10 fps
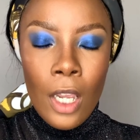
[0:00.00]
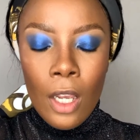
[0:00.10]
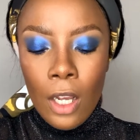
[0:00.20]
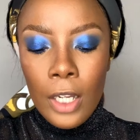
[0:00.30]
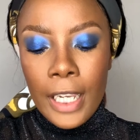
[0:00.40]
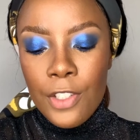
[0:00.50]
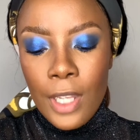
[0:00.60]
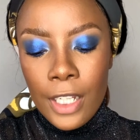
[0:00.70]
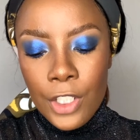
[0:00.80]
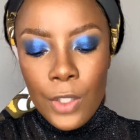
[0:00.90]
Okay, so
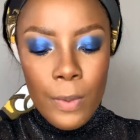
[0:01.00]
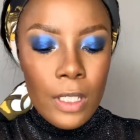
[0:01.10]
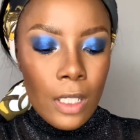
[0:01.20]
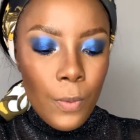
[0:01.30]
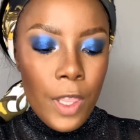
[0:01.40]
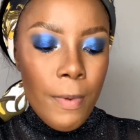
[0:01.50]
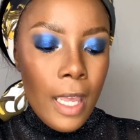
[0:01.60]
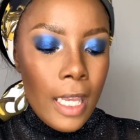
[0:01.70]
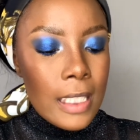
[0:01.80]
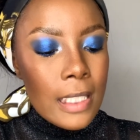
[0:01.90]
I just went in with my
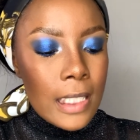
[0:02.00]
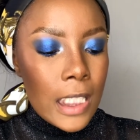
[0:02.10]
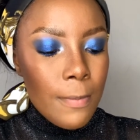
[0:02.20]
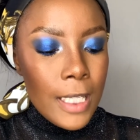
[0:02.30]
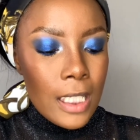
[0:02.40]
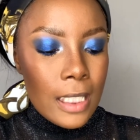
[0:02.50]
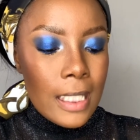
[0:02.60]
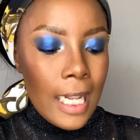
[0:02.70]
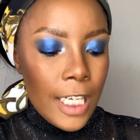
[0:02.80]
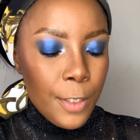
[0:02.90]
Essence Cosmetics
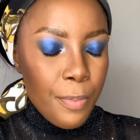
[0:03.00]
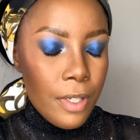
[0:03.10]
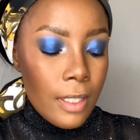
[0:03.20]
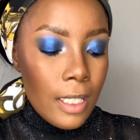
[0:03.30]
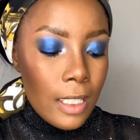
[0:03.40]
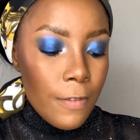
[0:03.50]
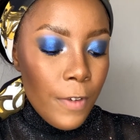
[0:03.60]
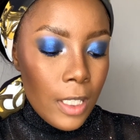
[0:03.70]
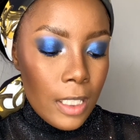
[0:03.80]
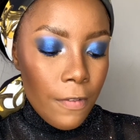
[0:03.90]
Lash Princess
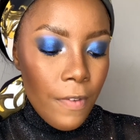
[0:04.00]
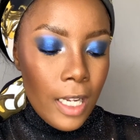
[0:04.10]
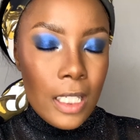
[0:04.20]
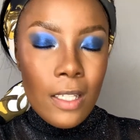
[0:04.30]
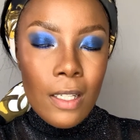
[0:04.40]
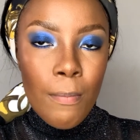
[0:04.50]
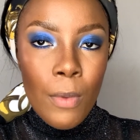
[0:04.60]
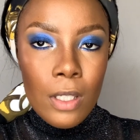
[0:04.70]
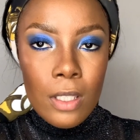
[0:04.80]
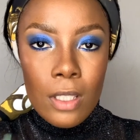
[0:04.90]
False Effect
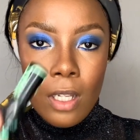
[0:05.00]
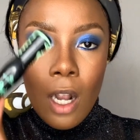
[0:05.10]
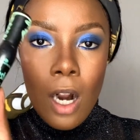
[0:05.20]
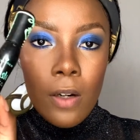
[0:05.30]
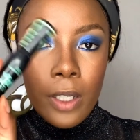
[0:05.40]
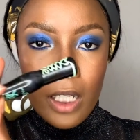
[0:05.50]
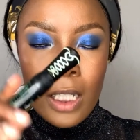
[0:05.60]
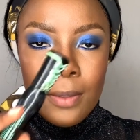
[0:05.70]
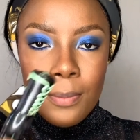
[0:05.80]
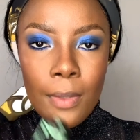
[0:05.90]
Mascara.